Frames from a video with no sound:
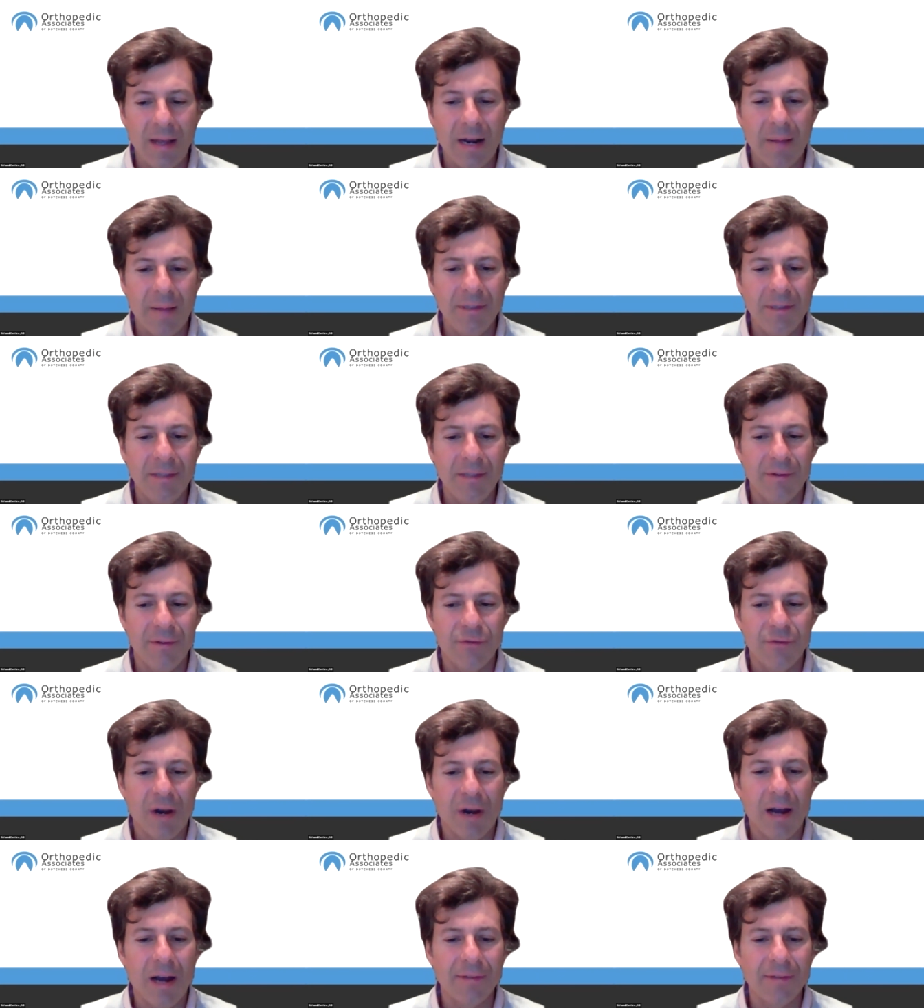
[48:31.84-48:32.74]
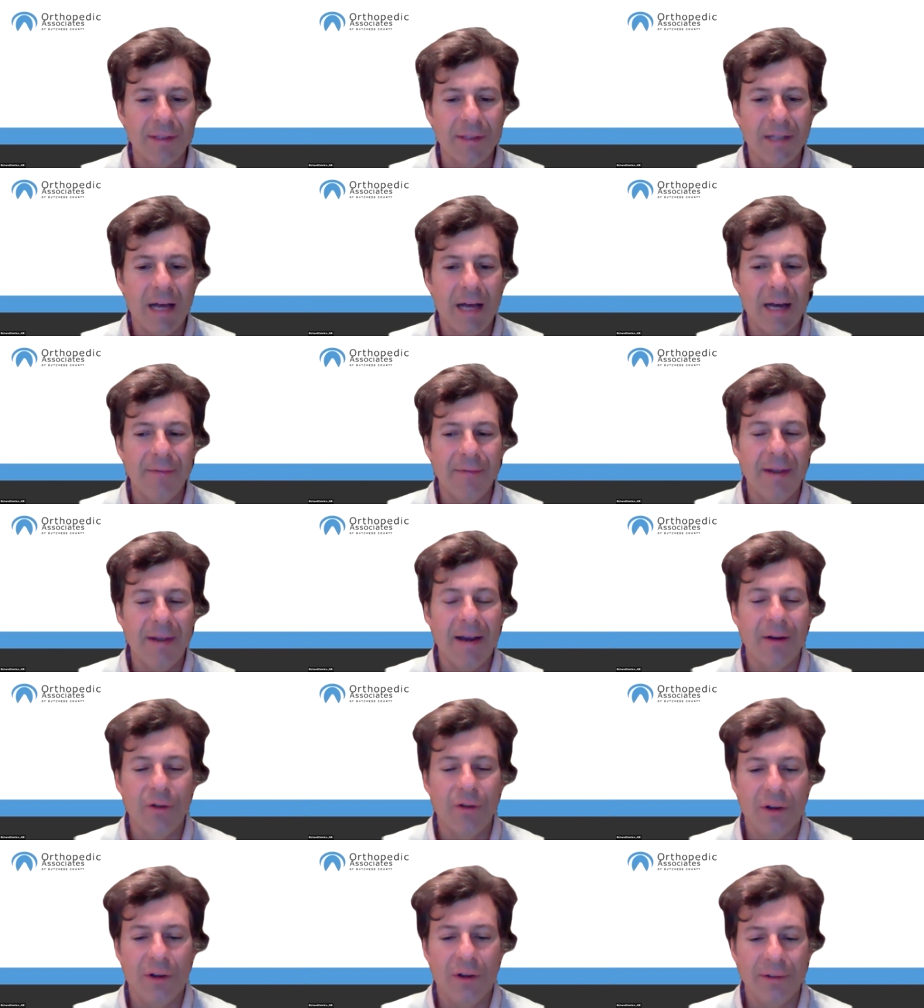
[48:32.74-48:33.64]
I believe it drives a lot of
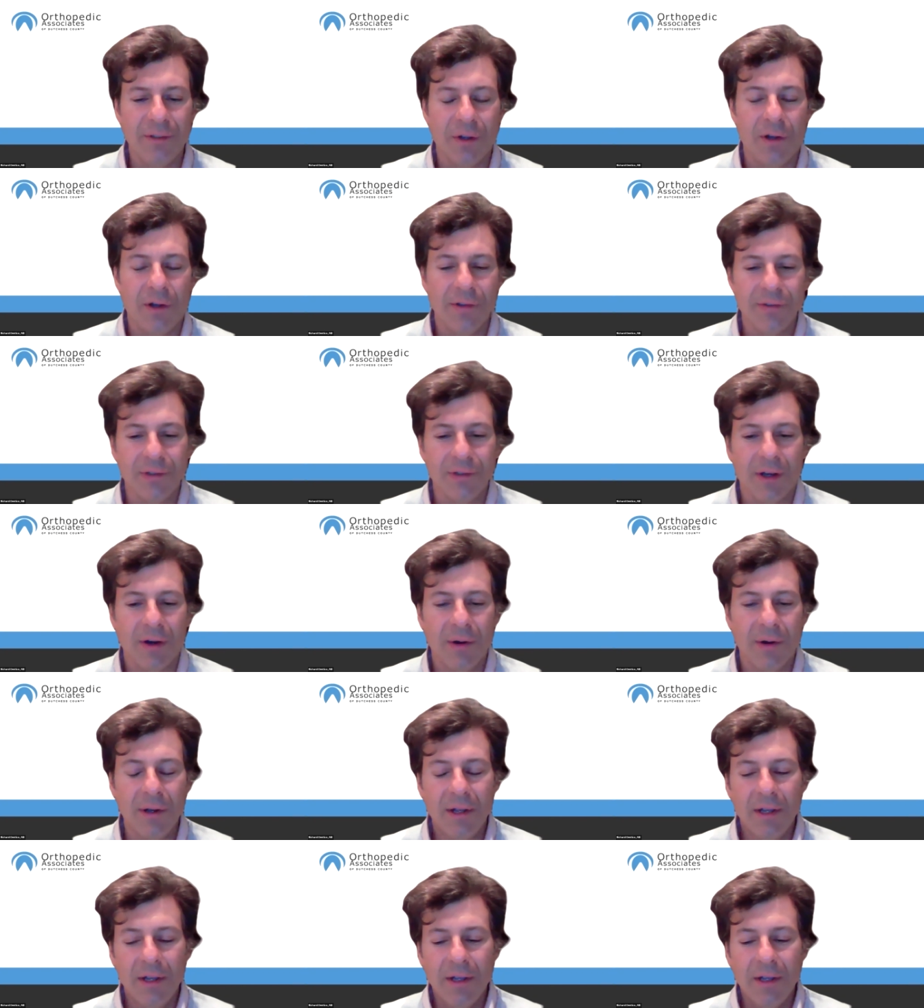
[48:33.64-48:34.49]
hair loss also.